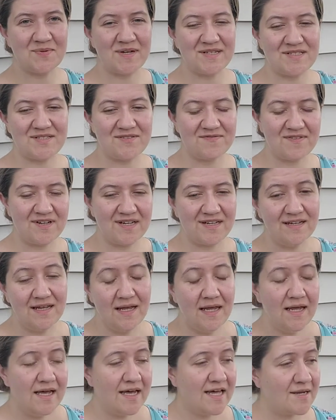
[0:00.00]
because it's fun.
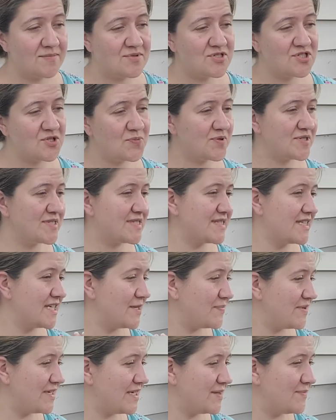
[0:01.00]
And I'm super
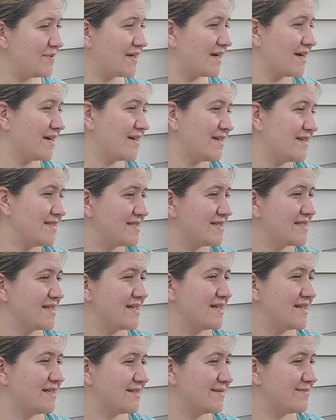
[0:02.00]
sleepy because
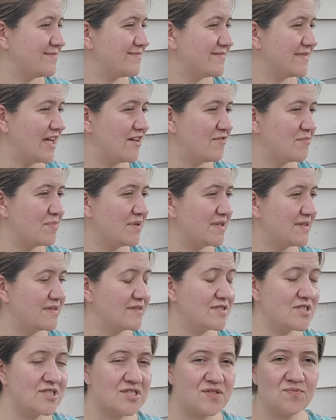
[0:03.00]
um, I've
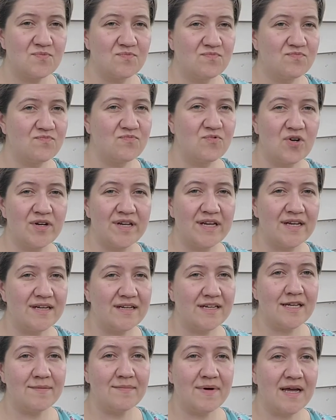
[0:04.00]
been just working to
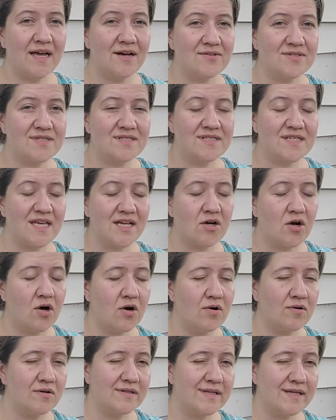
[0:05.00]
get my house like
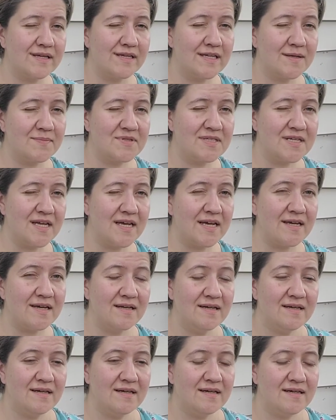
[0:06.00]
all cleaned up today.
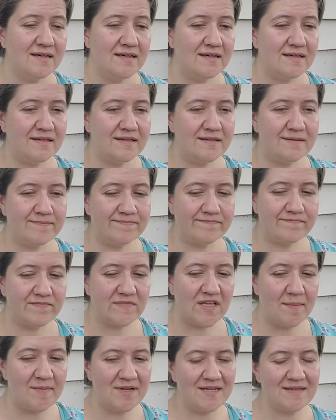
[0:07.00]
Um,
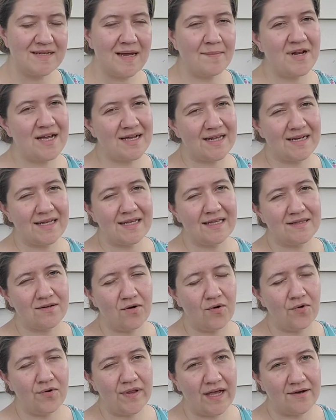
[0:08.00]
I mean, I'm not going to get the
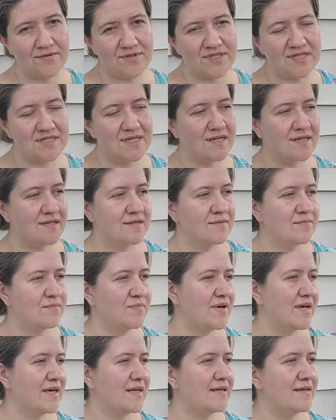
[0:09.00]
whole house done,
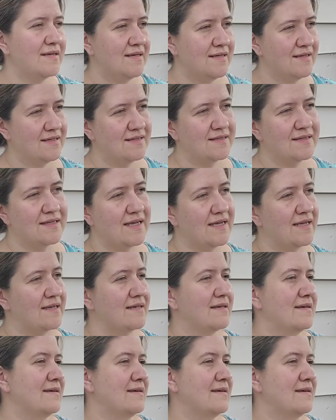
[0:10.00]
but like